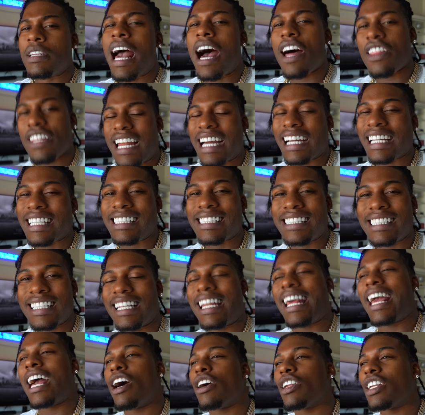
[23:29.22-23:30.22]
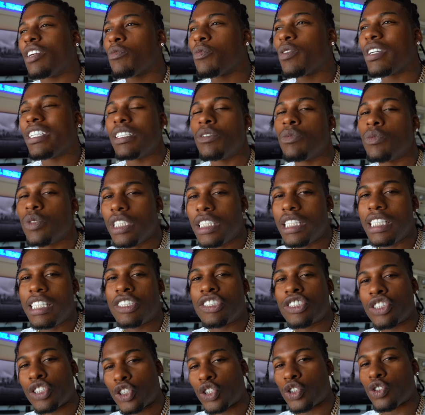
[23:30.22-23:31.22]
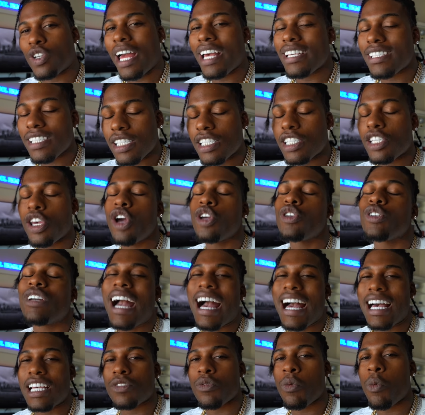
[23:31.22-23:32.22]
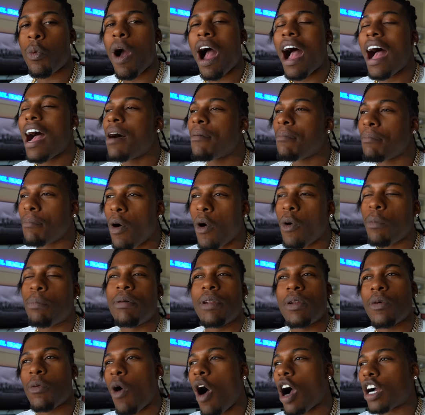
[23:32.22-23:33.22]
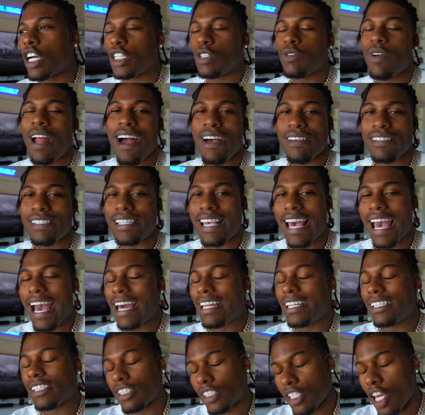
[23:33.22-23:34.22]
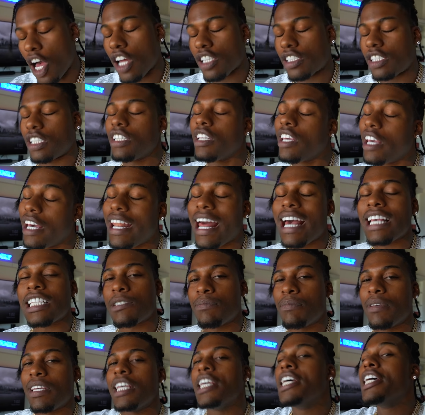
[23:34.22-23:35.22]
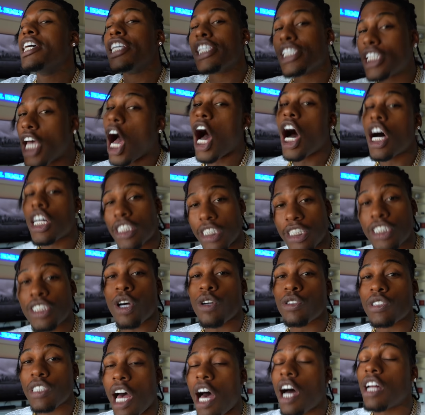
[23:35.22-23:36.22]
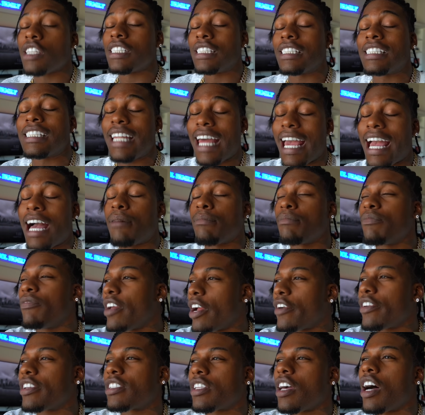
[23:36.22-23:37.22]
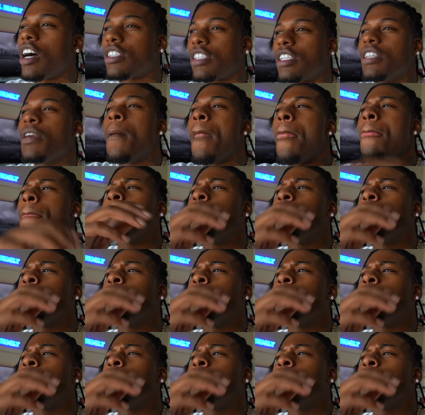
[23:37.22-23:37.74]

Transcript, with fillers: Now that I can sit down and really release the stress and tell you guys why I'm moping and walking around sad and salty. Yeah, that's me. Salty, so salty. Today I'm very salty.